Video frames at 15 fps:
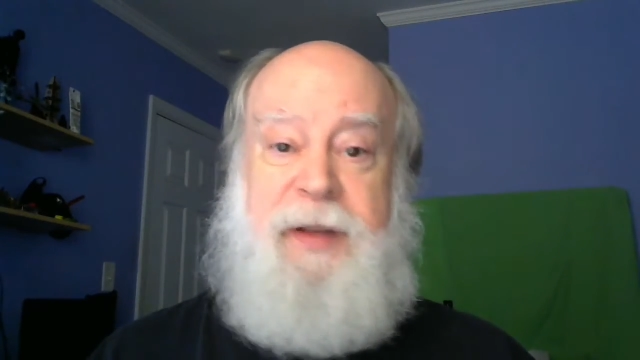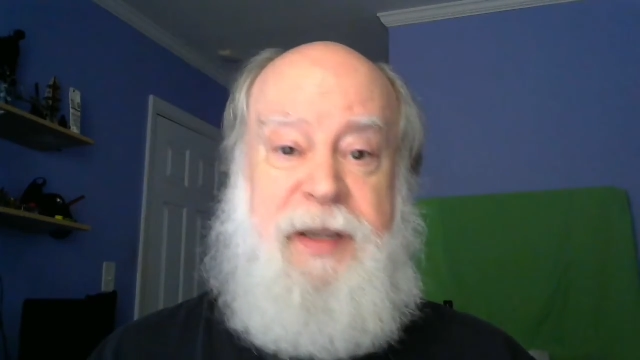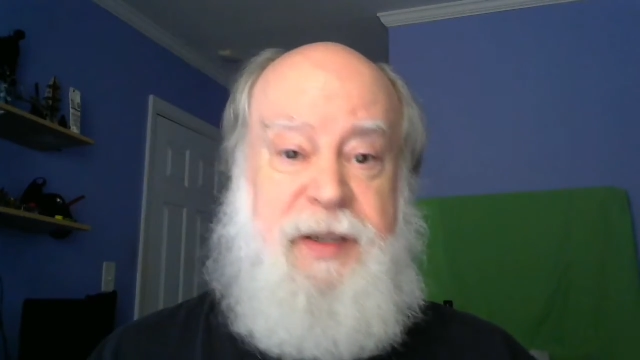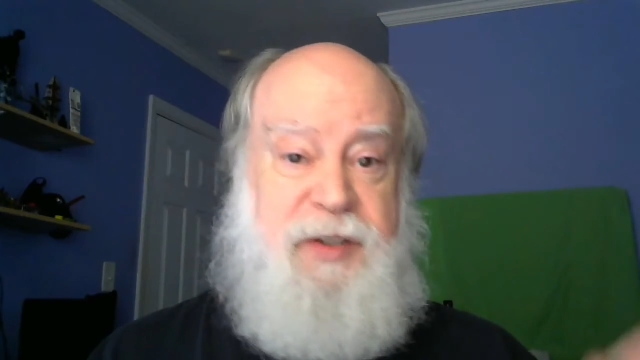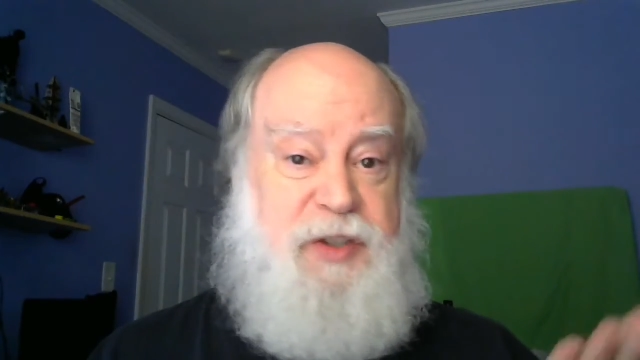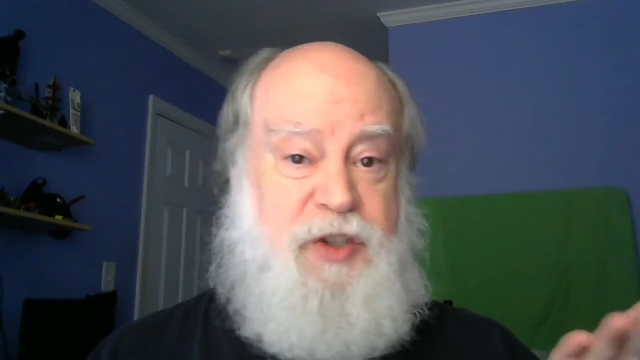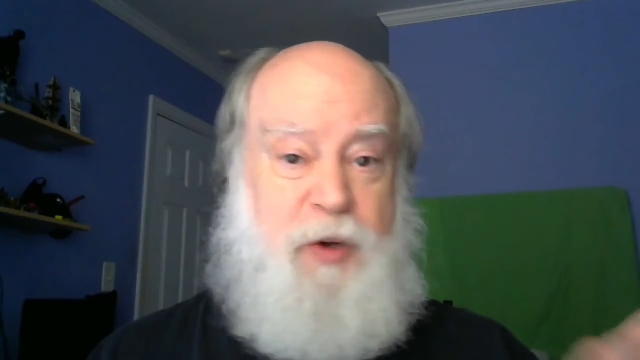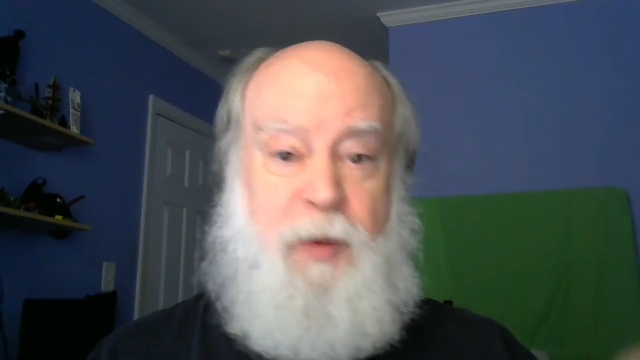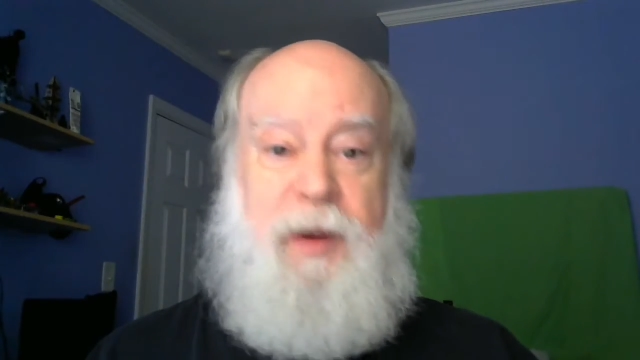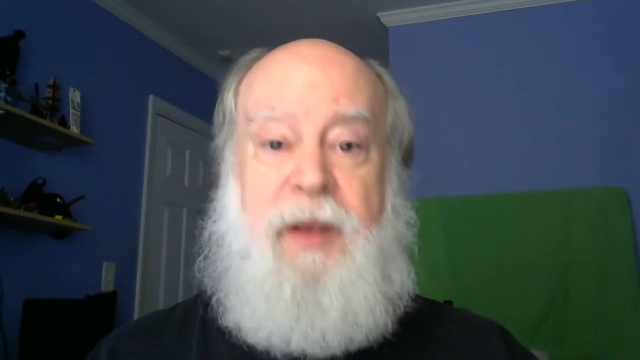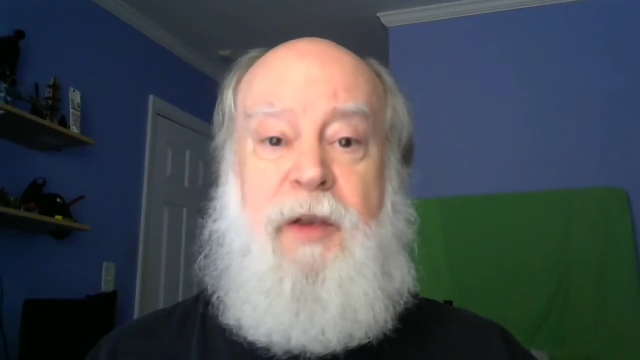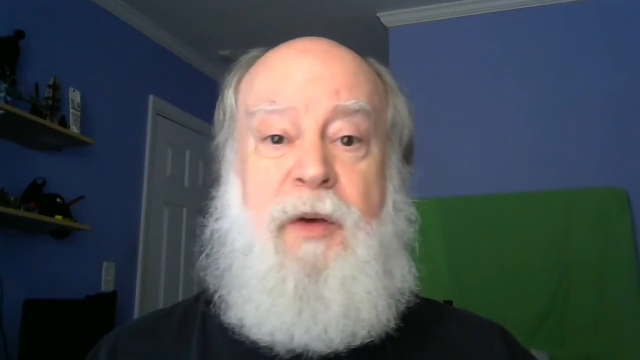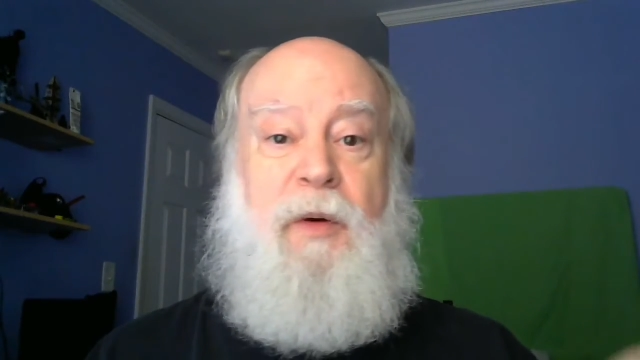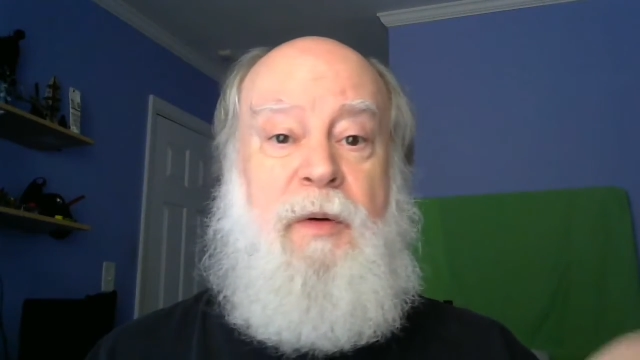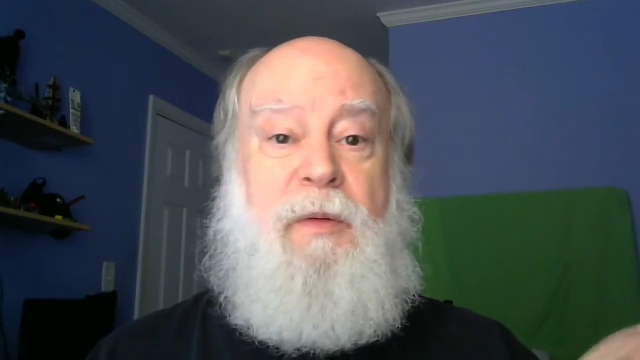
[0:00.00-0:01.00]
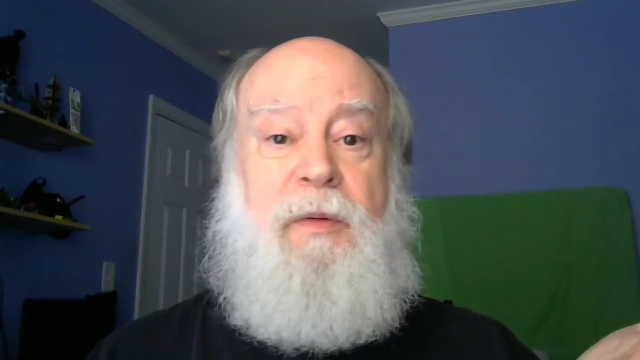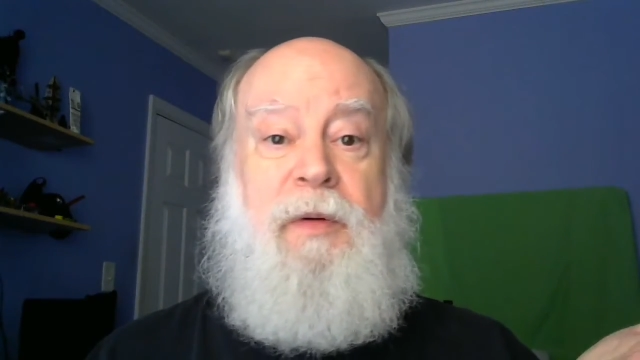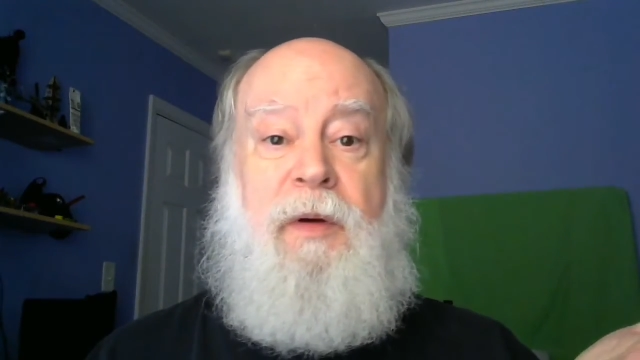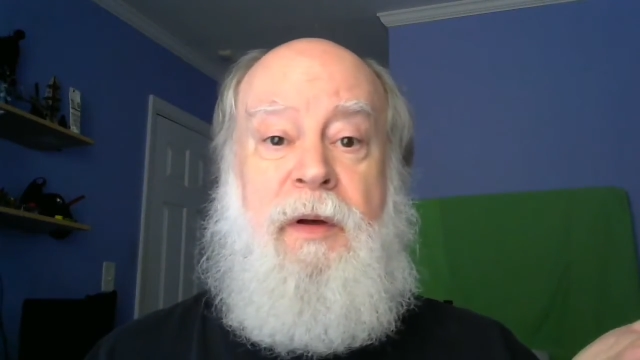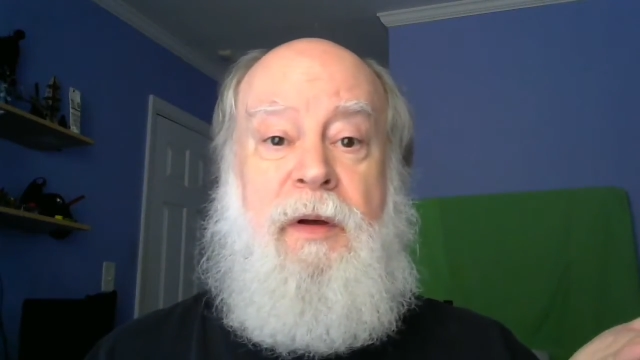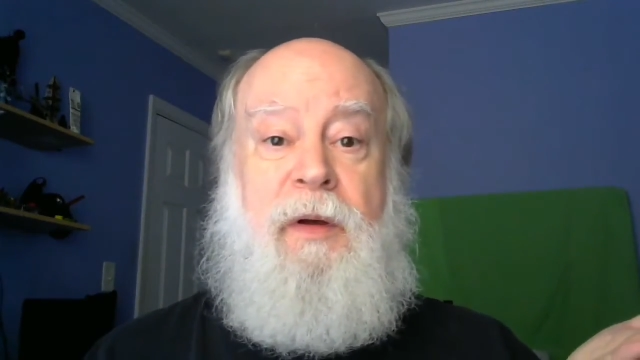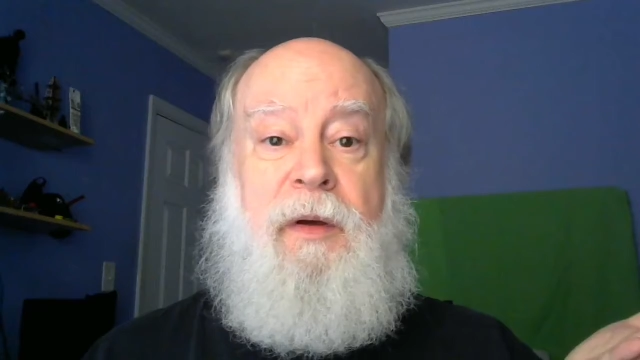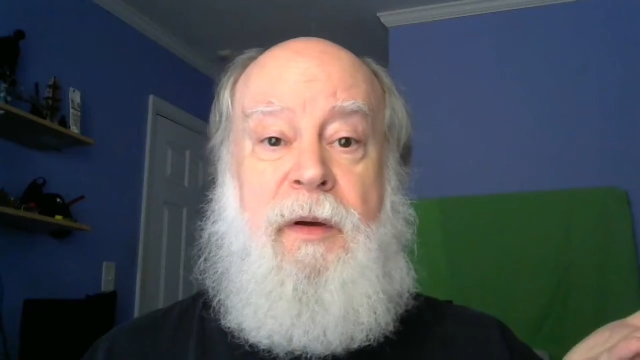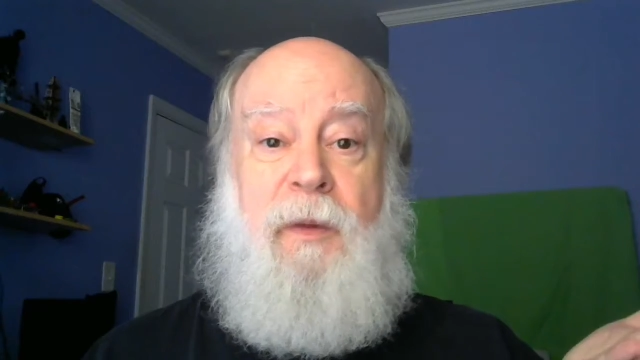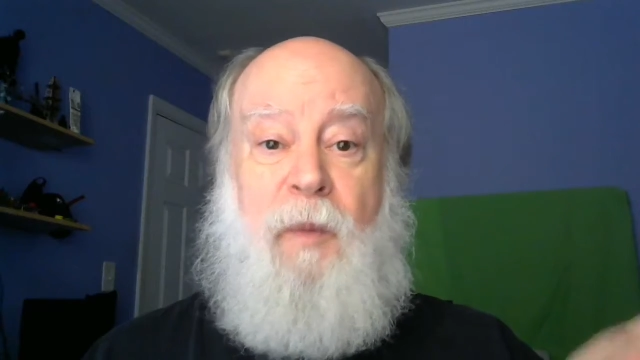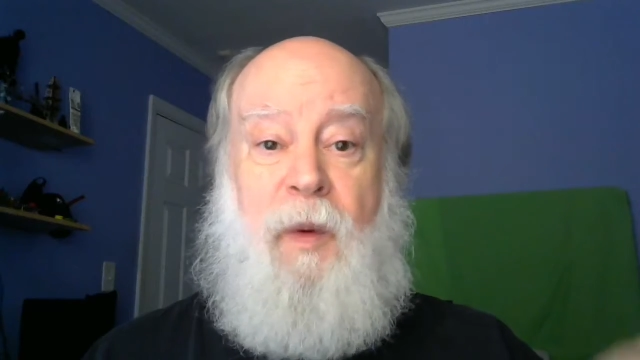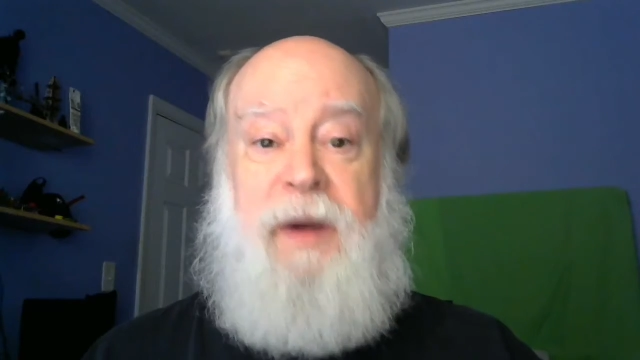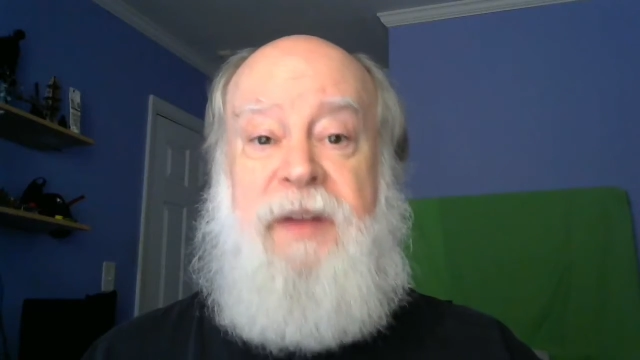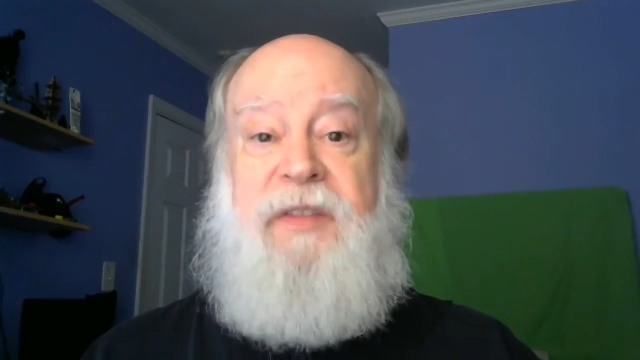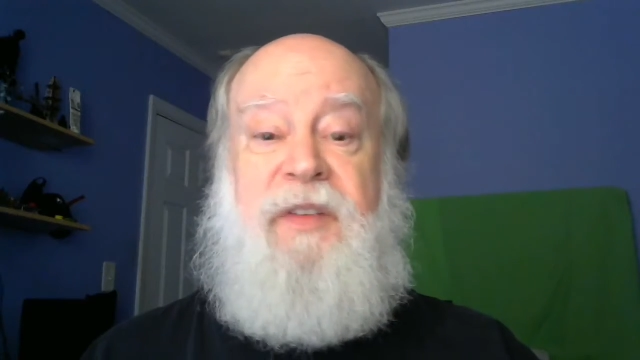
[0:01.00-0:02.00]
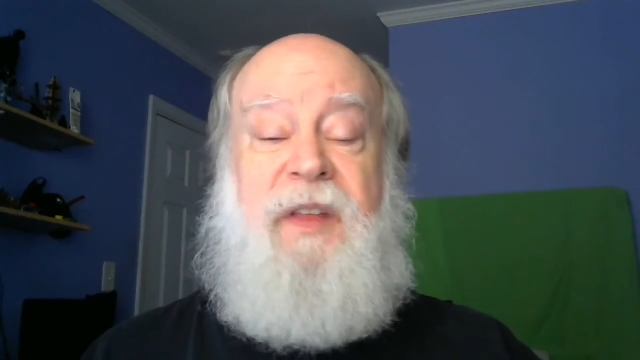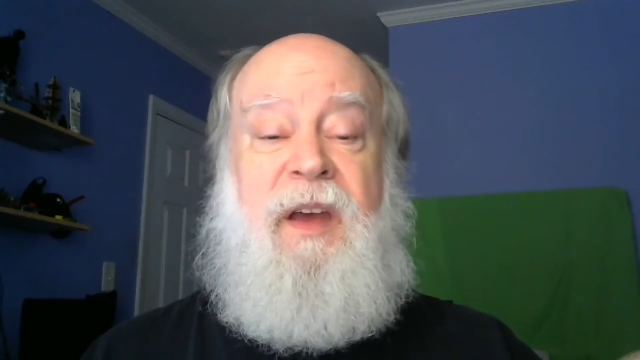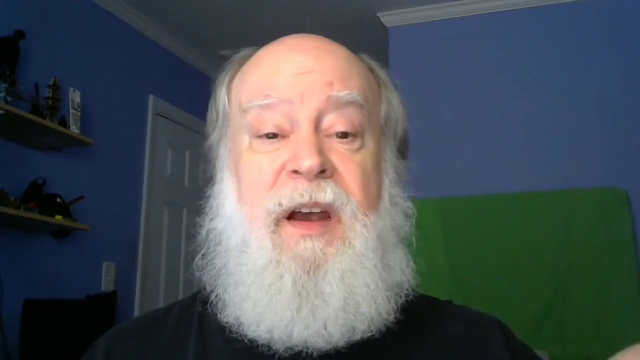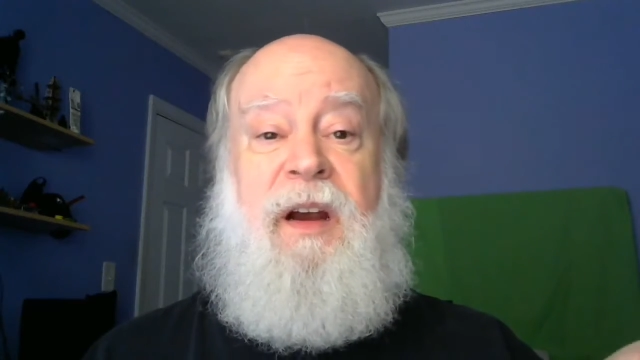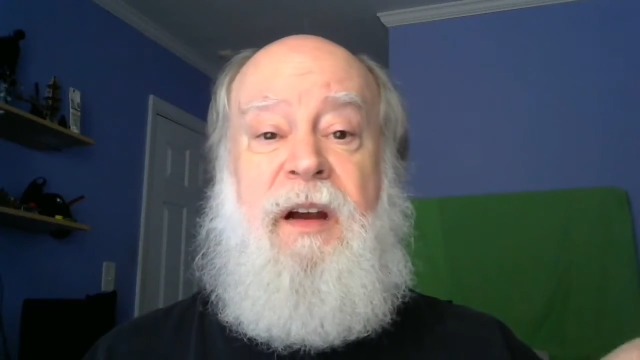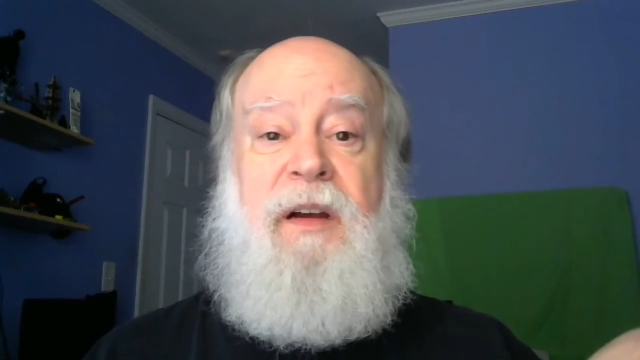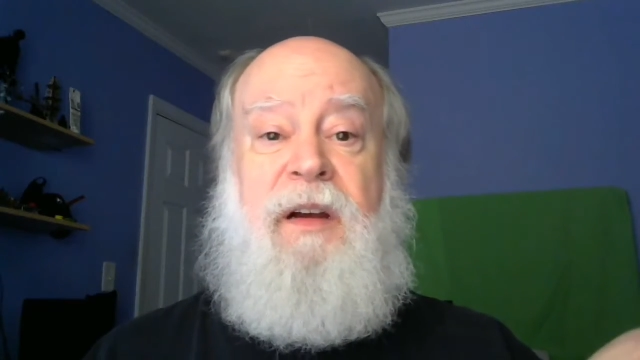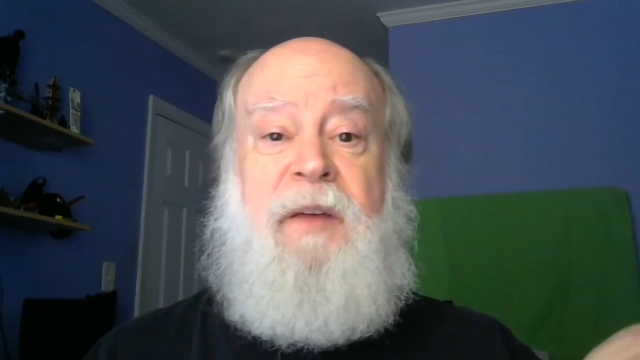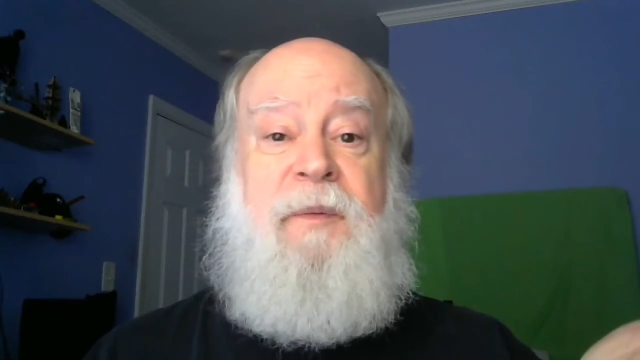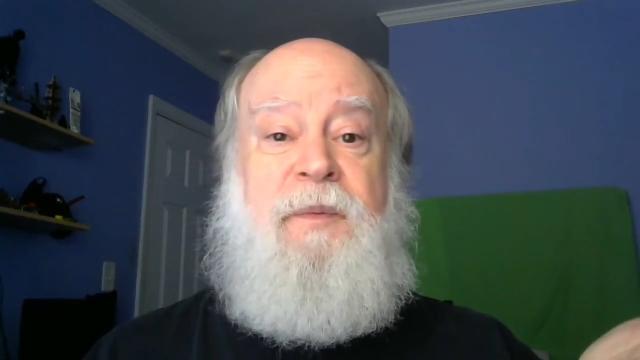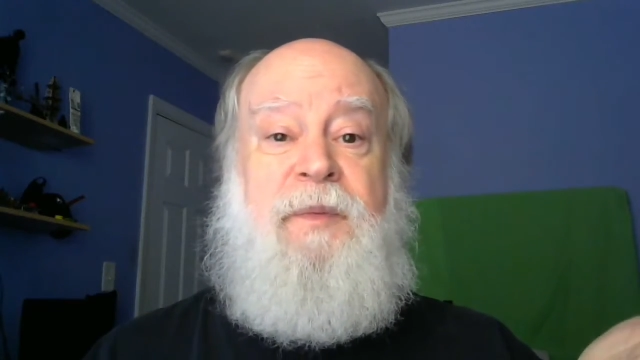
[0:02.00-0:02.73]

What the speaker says: He is showing you what is there.